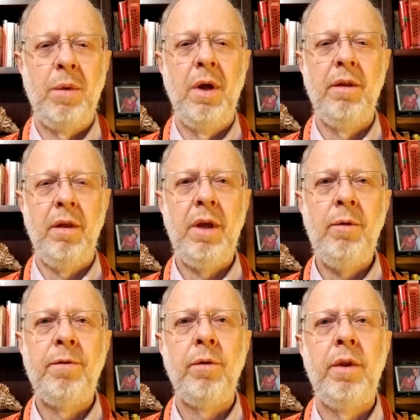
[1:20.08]
The theme
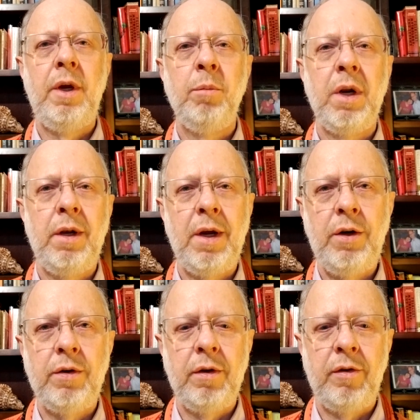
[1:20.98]
for the
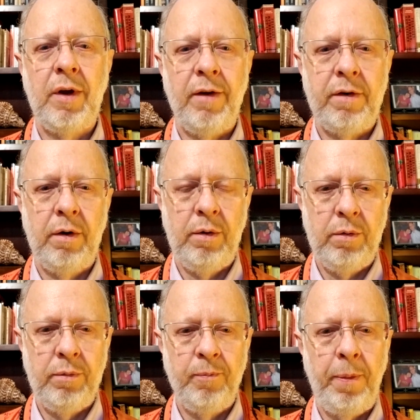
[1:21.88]
meditation this
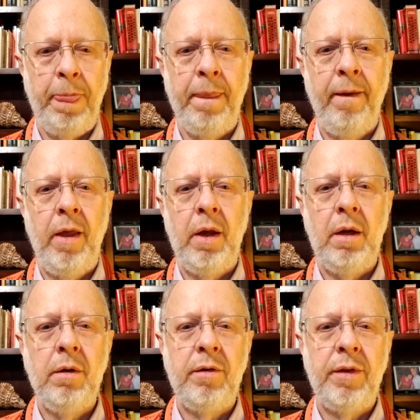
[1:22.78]
afternoon
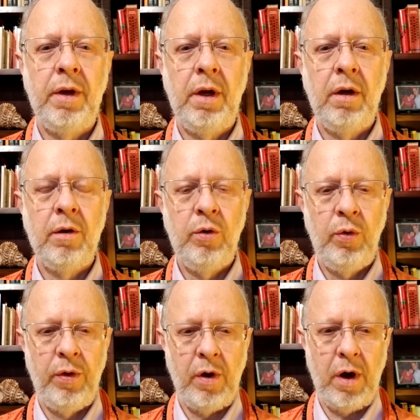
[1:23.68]
is thinking a new
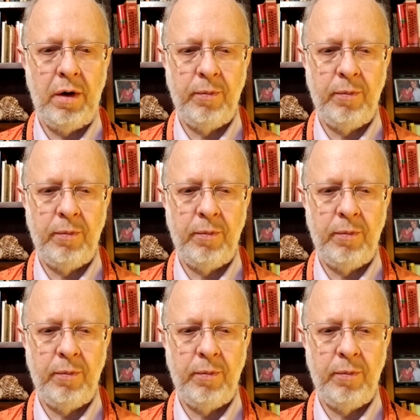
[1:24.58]
thought.